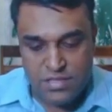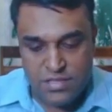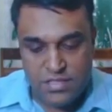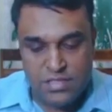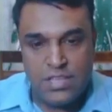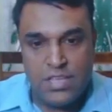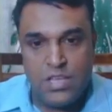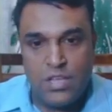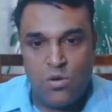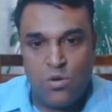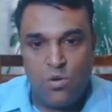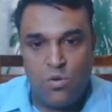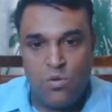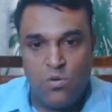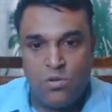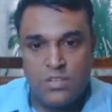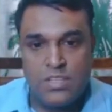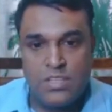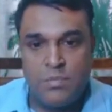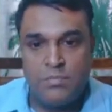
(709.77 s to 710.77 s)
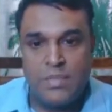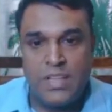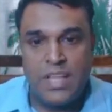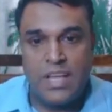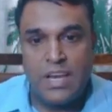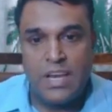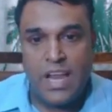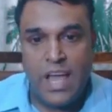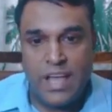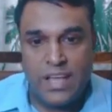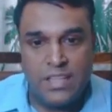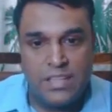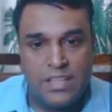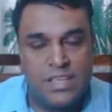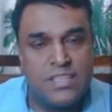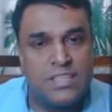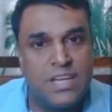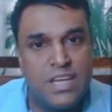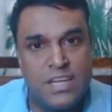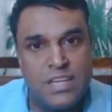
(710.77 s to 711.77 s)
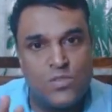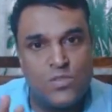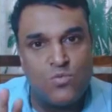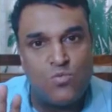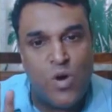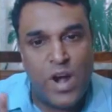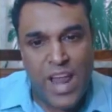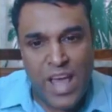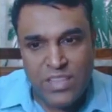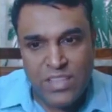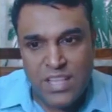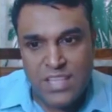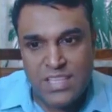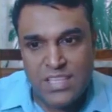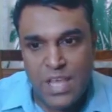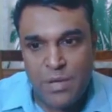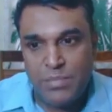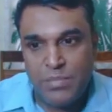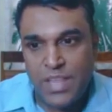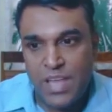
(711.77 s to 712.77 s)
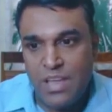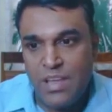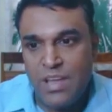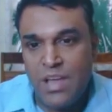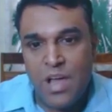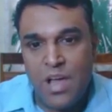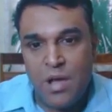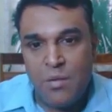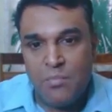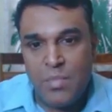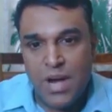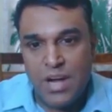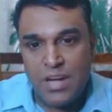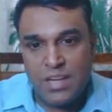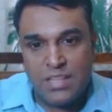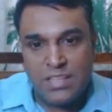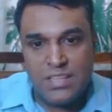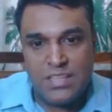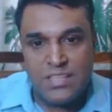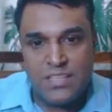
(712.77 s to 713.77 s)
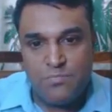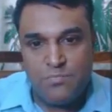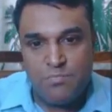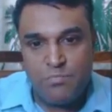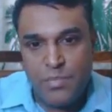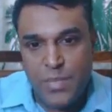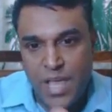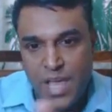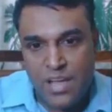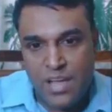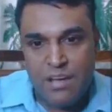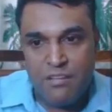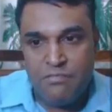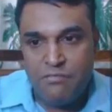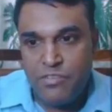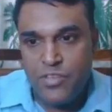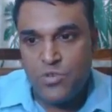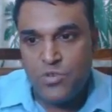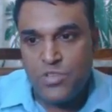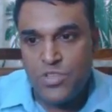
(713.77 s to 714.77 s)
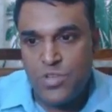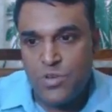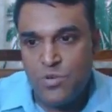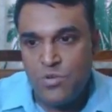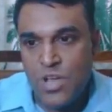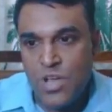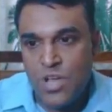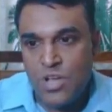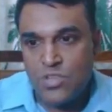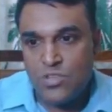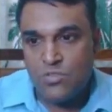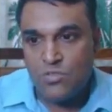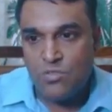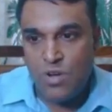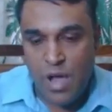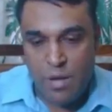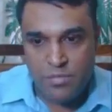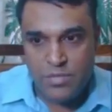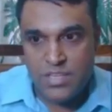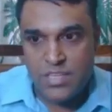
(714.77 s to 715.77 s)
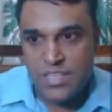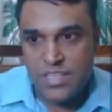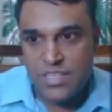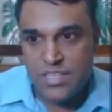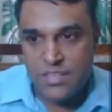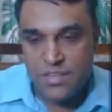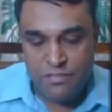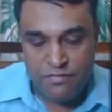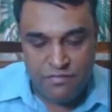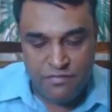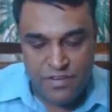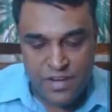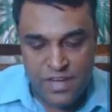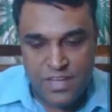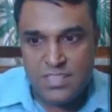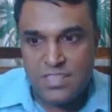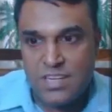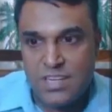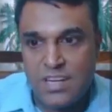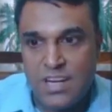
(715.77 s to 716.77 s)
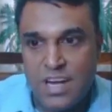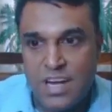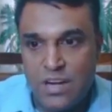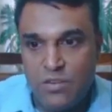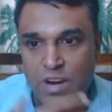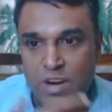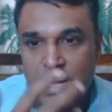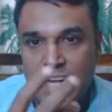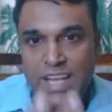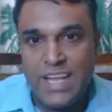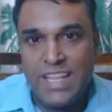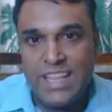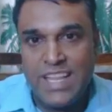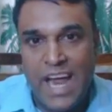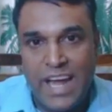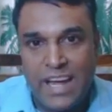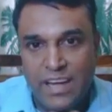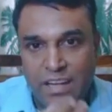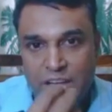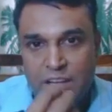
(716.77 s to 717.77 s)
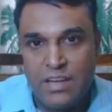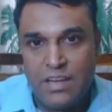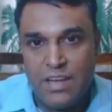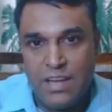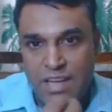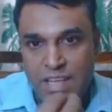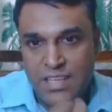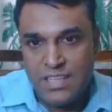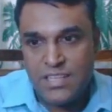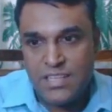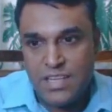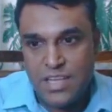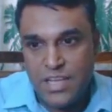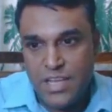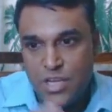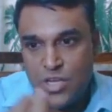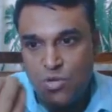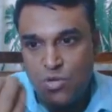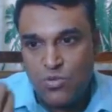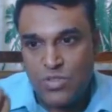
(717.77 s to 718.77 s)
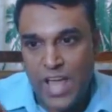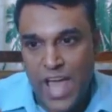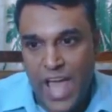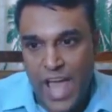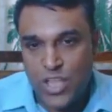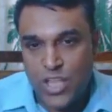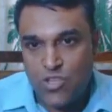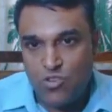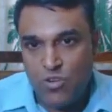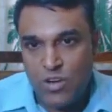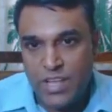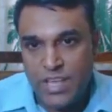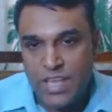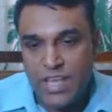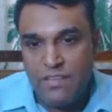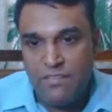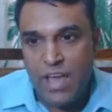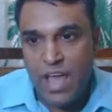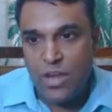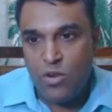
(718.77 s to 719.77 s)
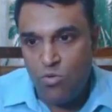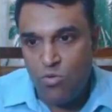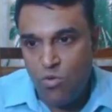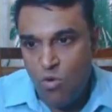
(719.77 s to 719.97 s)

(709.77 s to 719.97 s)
0, something like this. It is one and the same thing, but this may confuse you. So I'm just first converting that list into the actual key value